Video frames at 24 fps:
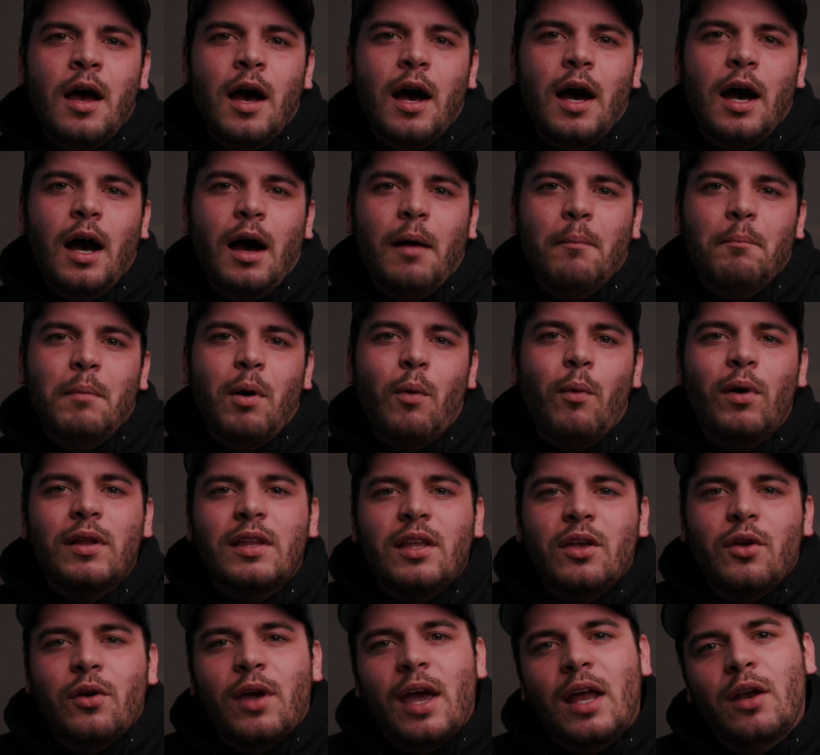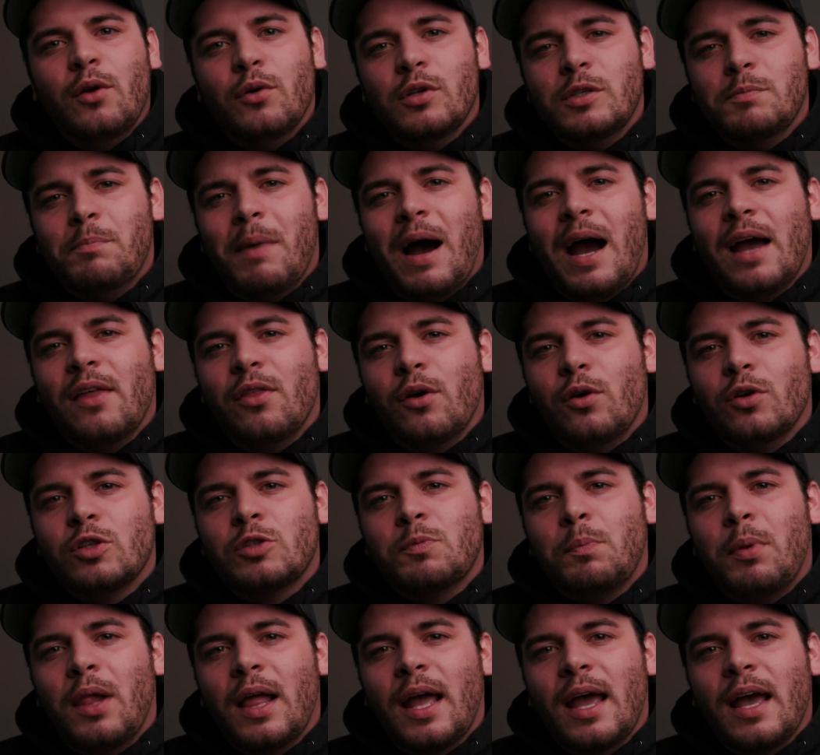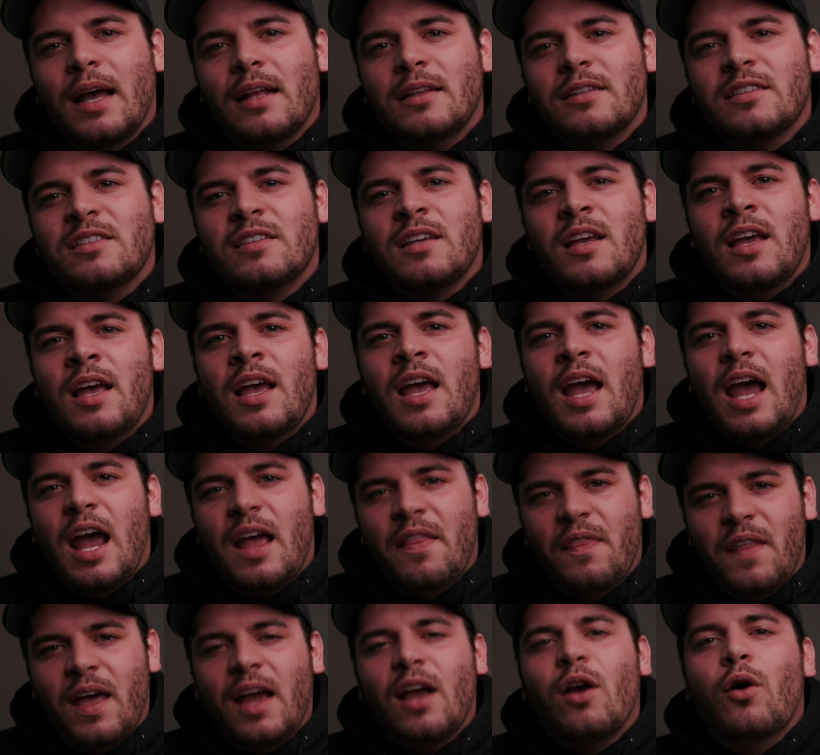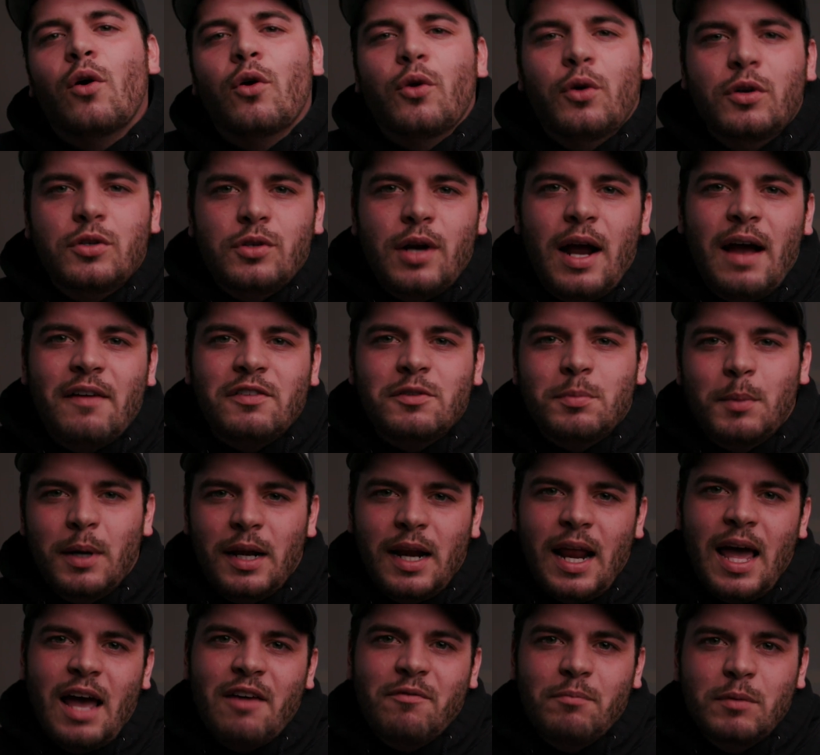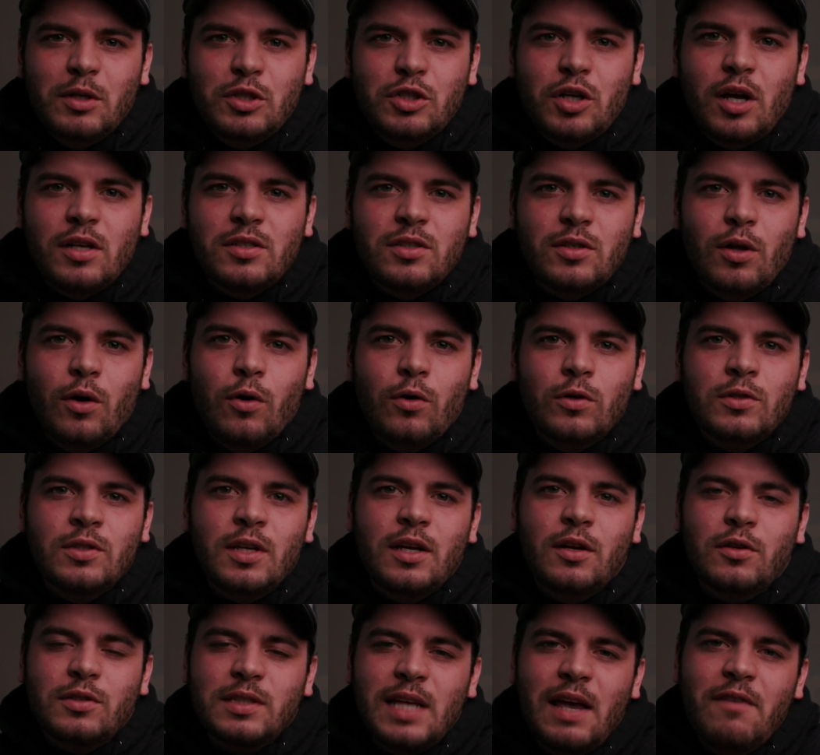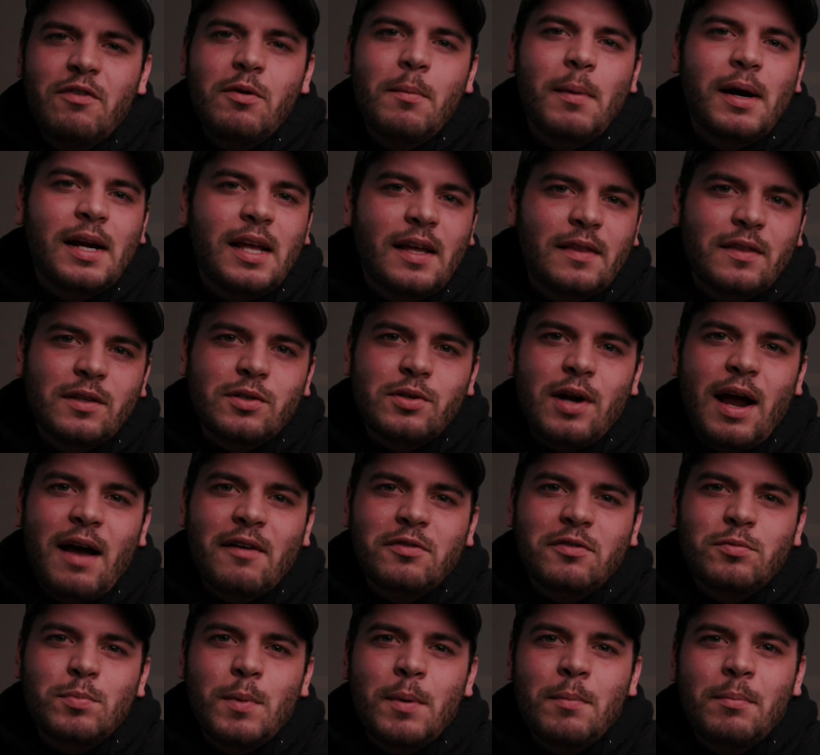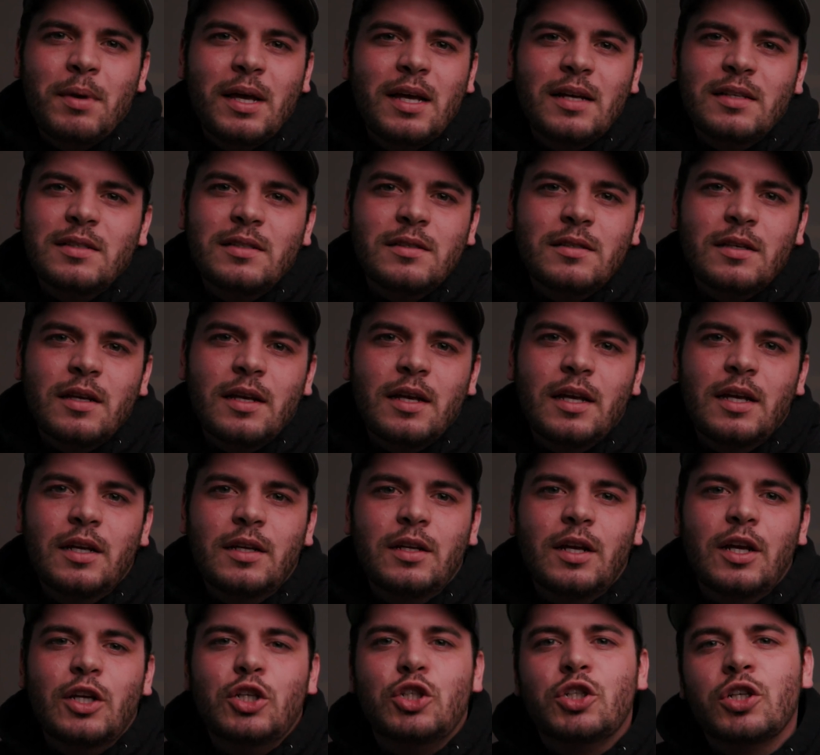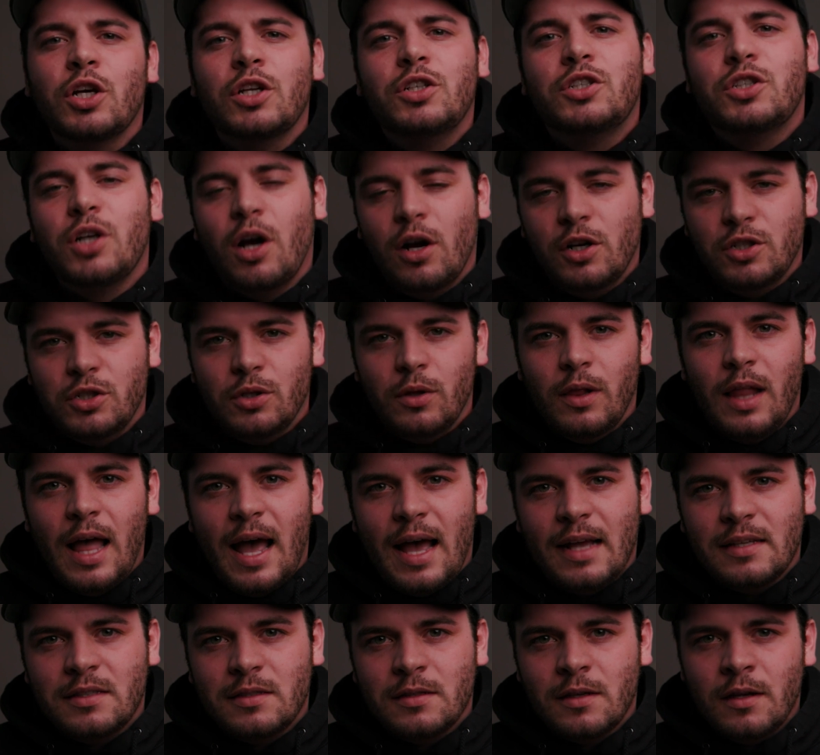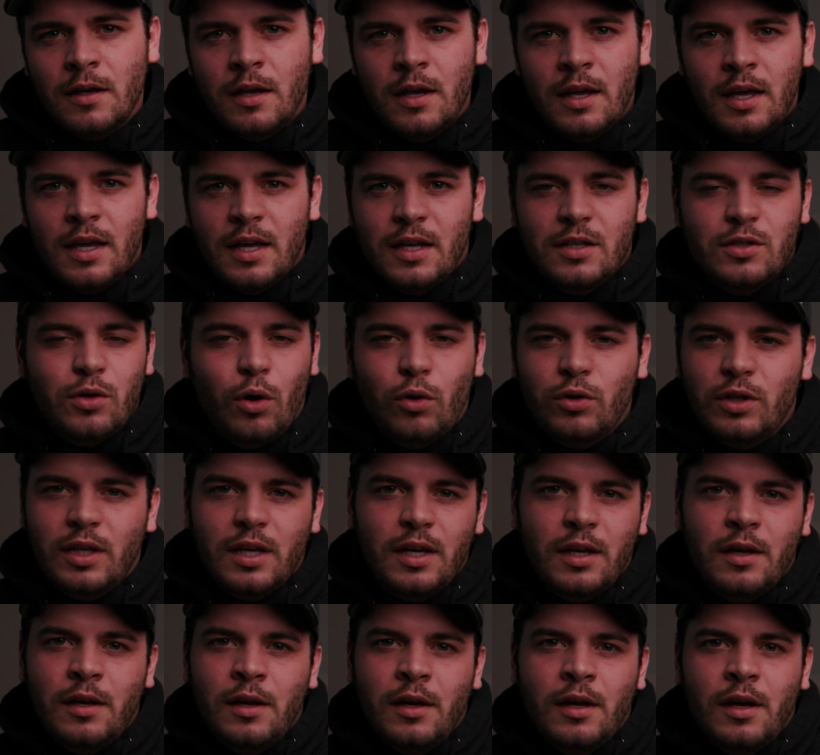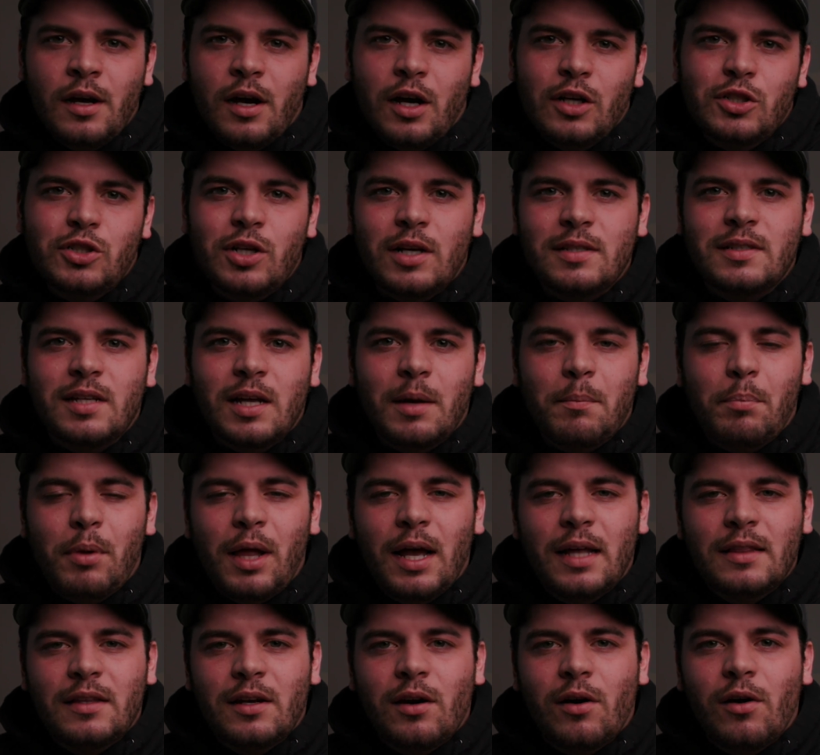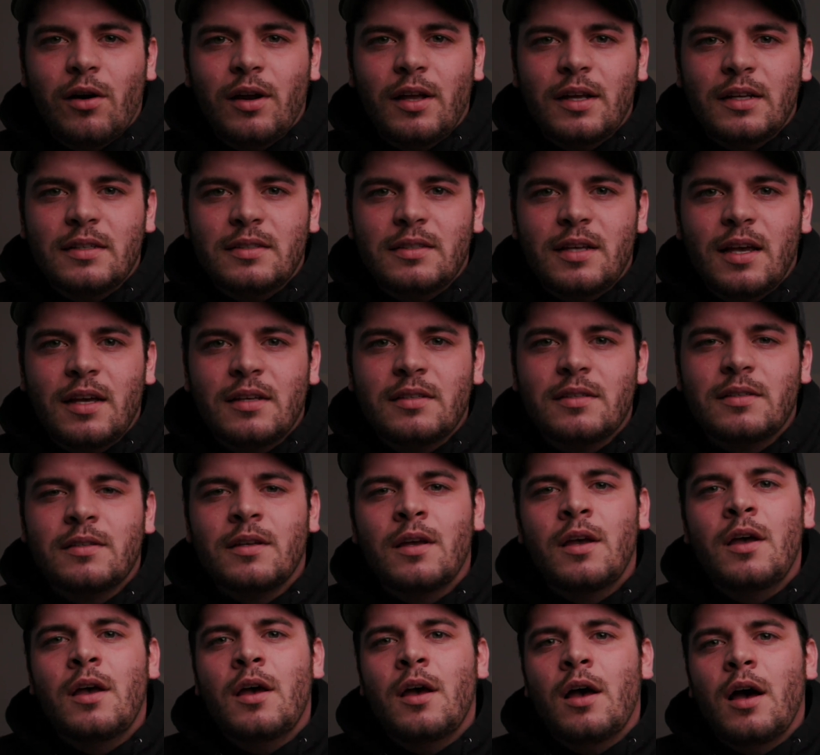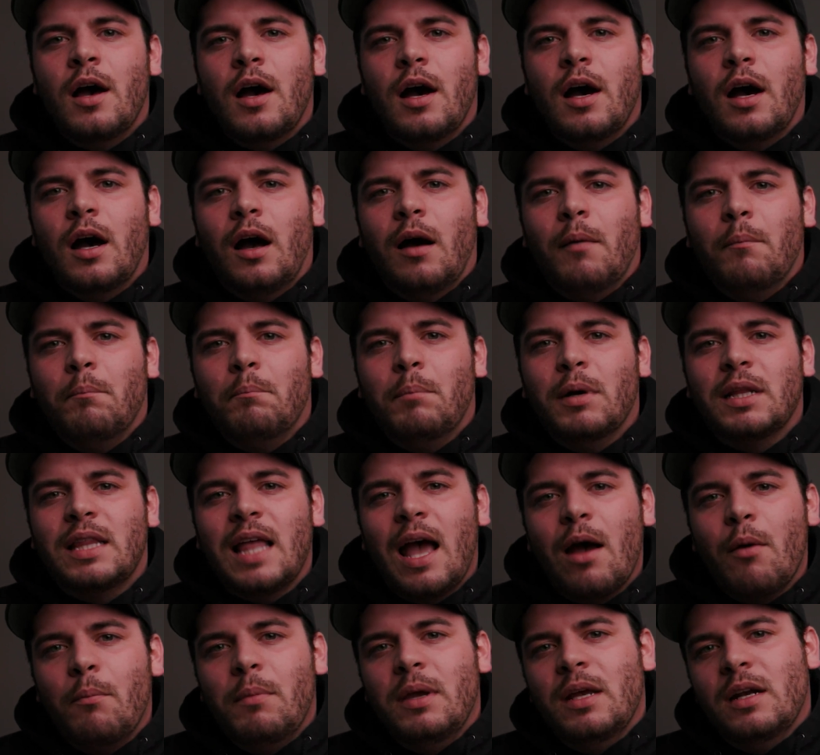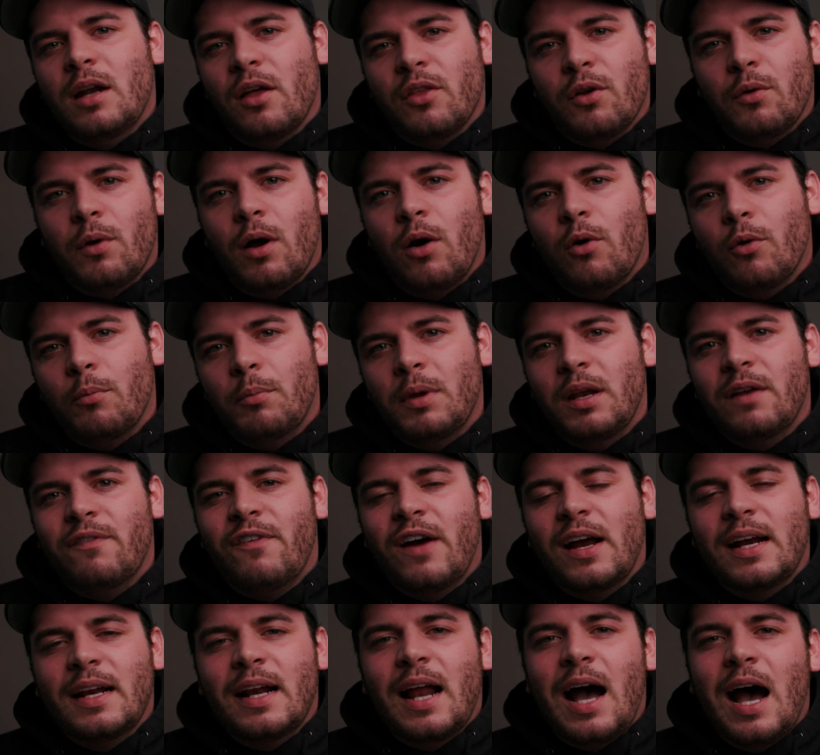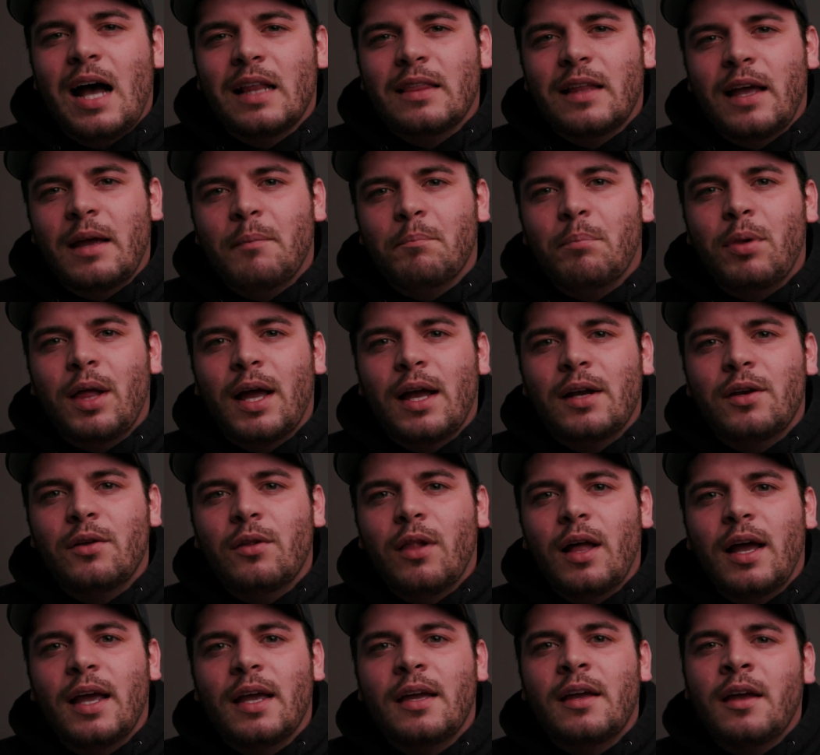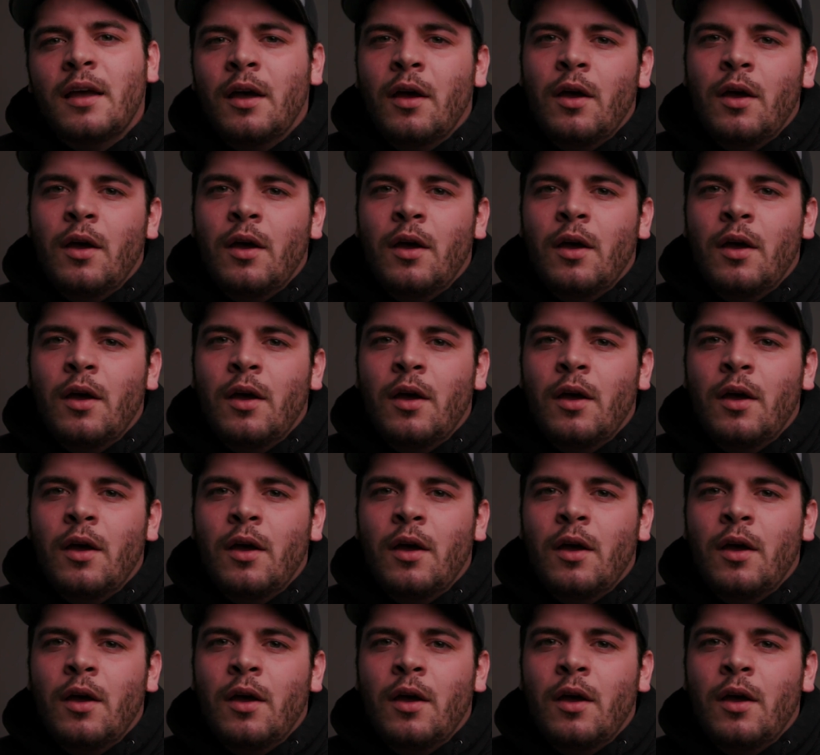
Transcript: but one thing you can do is buy those plans and then go to a draftsman and have them adjust those. It'll save you money on the draftsman because he should charge you less. He's only adjusting a plan that already exists. But that would be another route, would be to find an online plan you like.